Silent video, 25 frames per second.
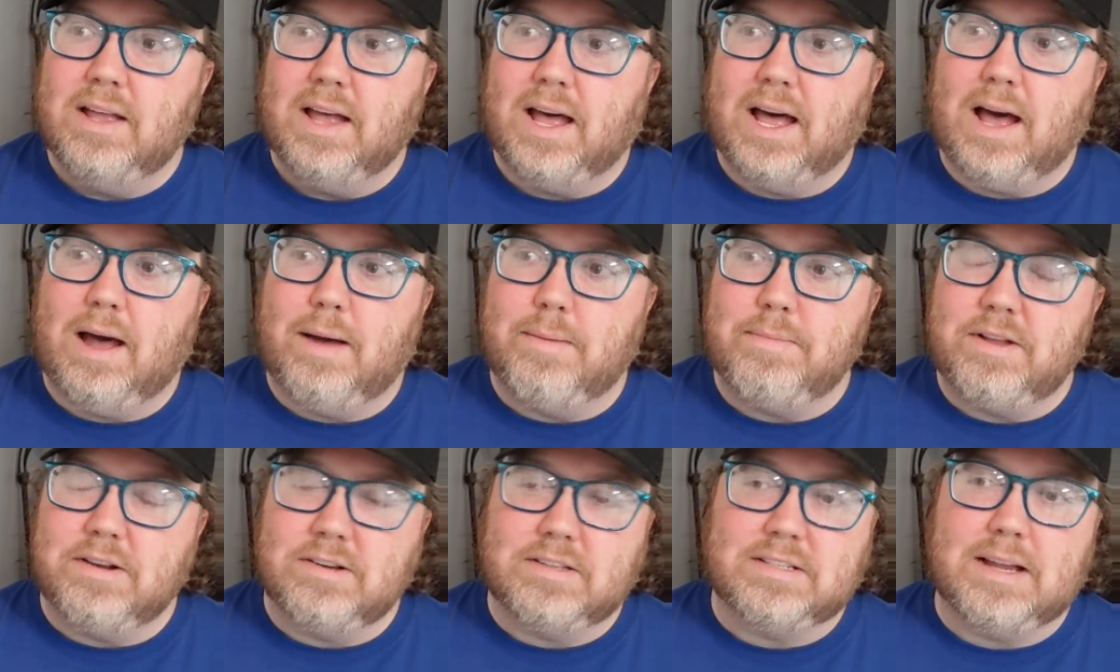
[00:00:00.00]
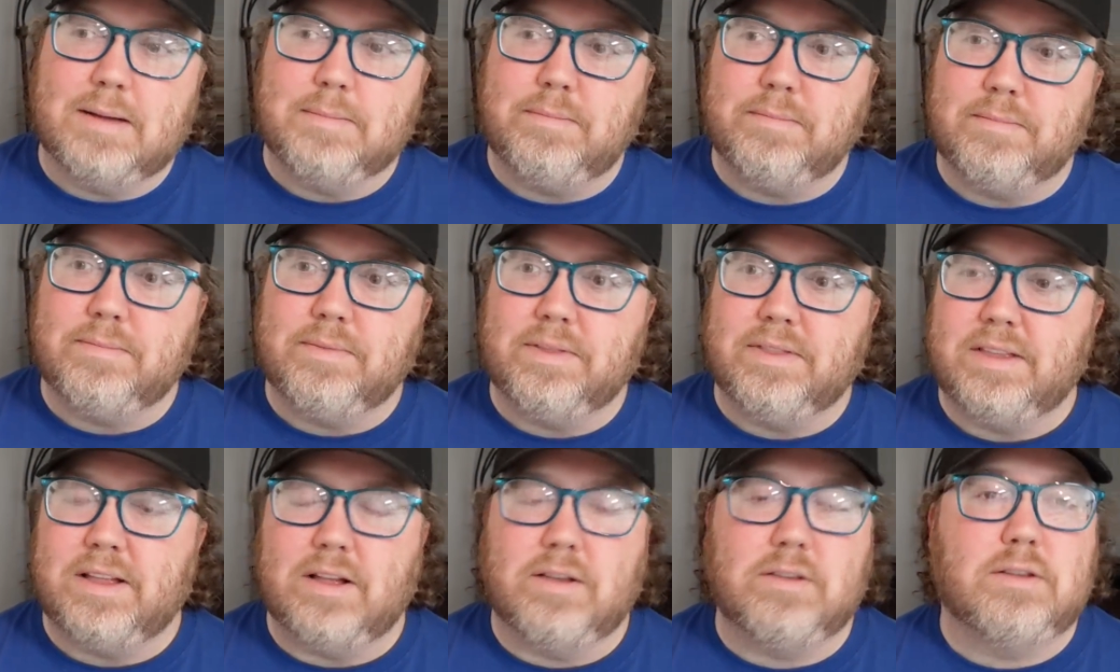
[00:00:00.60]
Um, there's
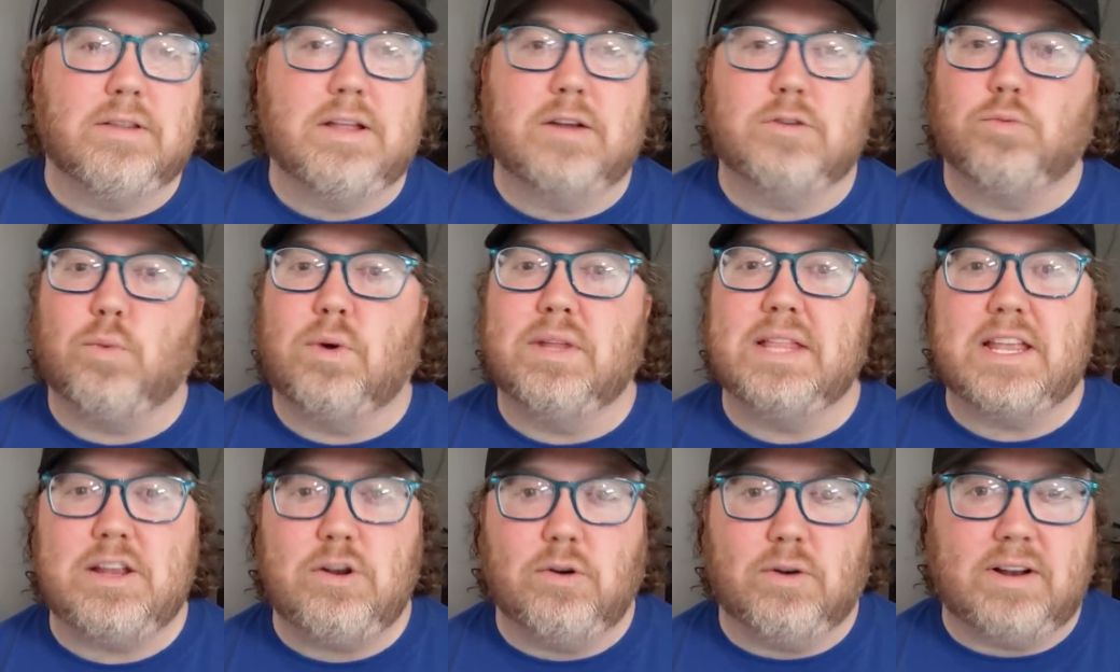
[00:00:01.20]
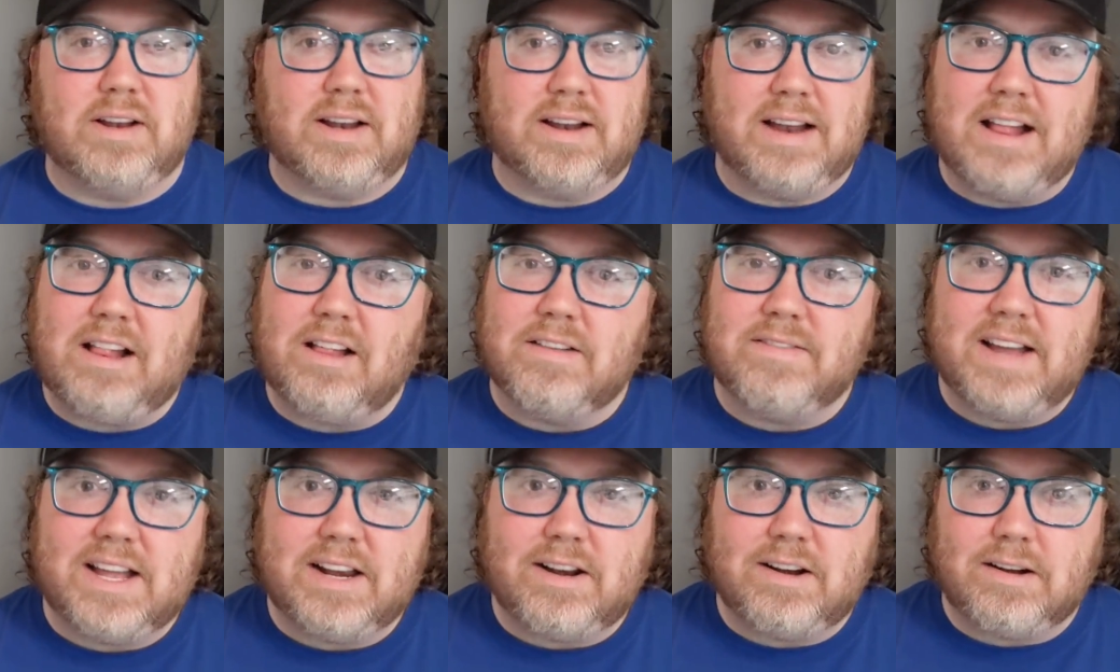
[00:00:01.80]
some, you know, there's one that you're on an
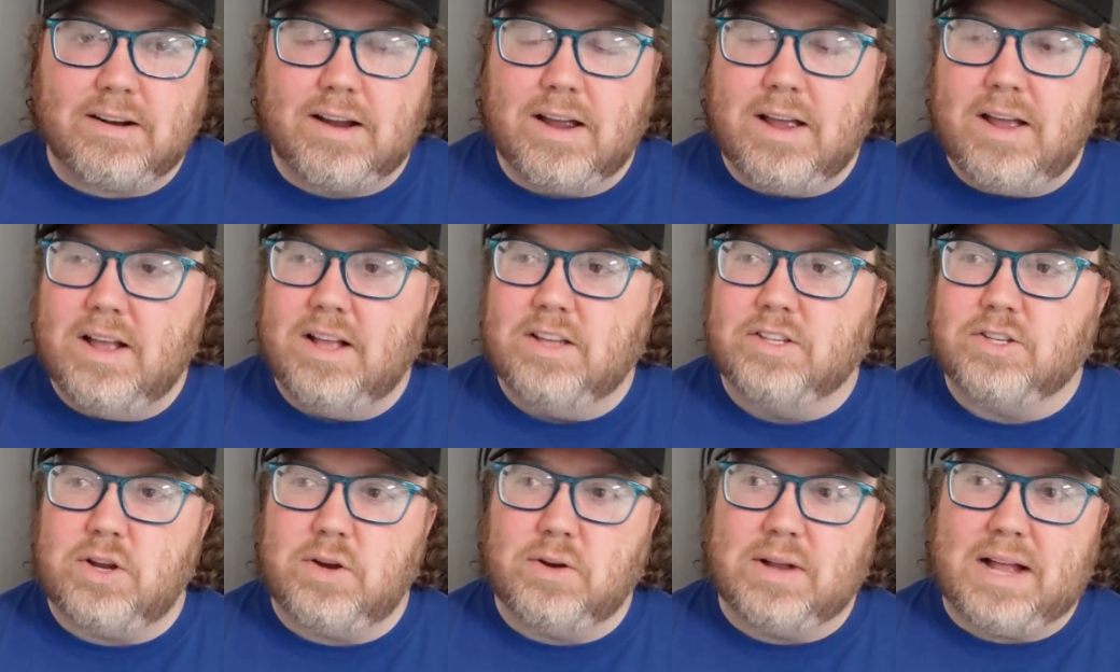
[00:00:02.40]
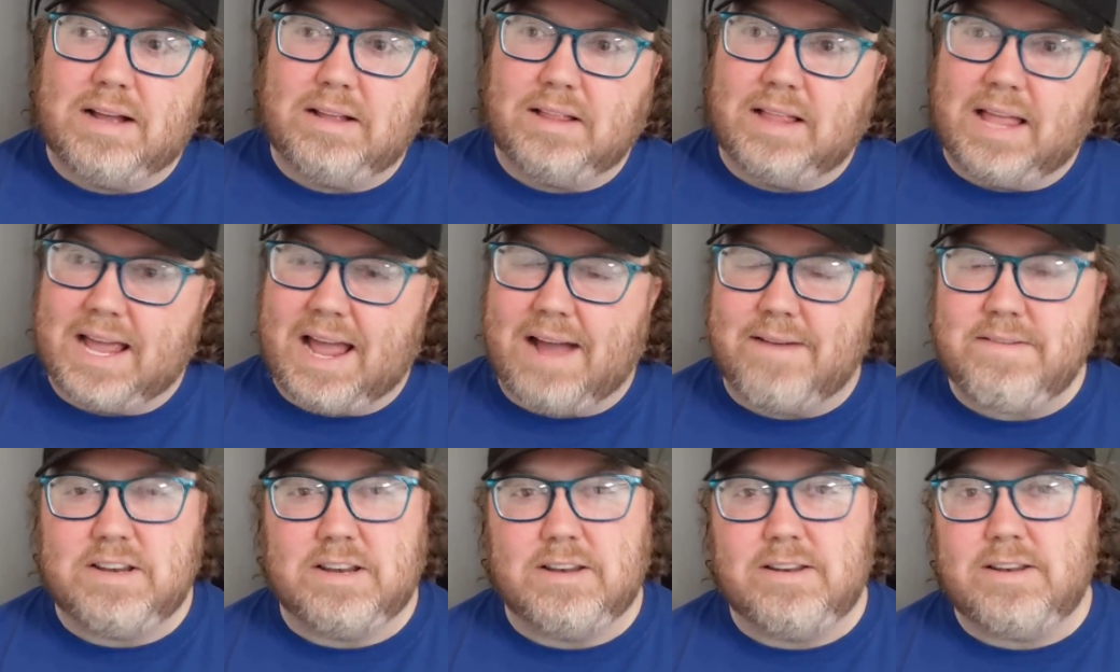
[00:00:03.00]
elevator, so you're
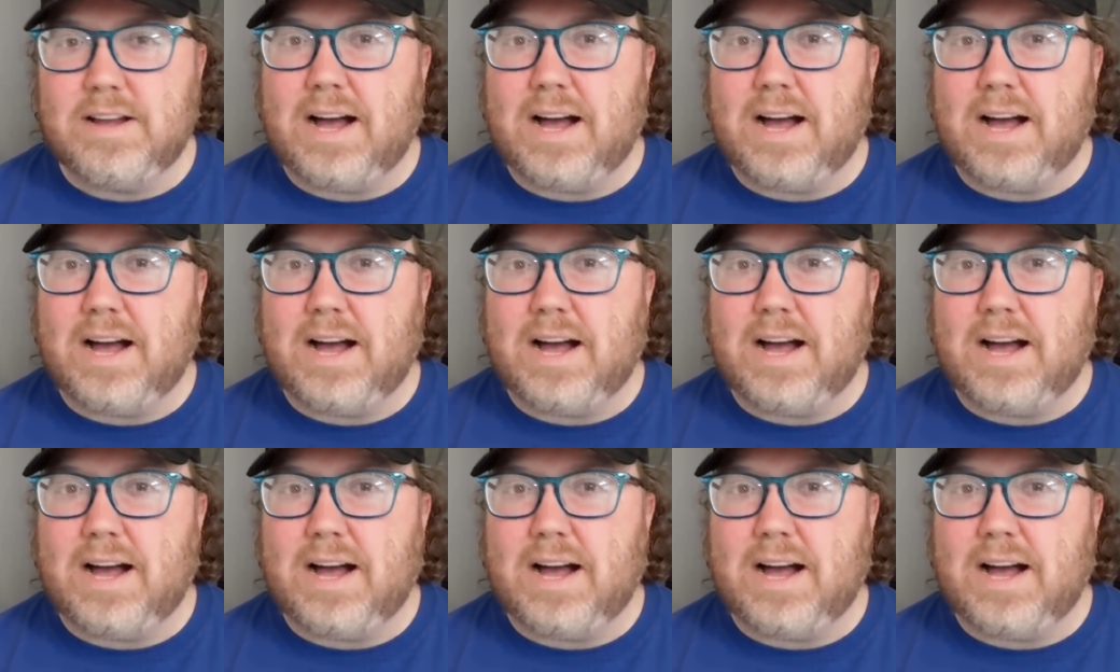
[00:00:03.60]
like having to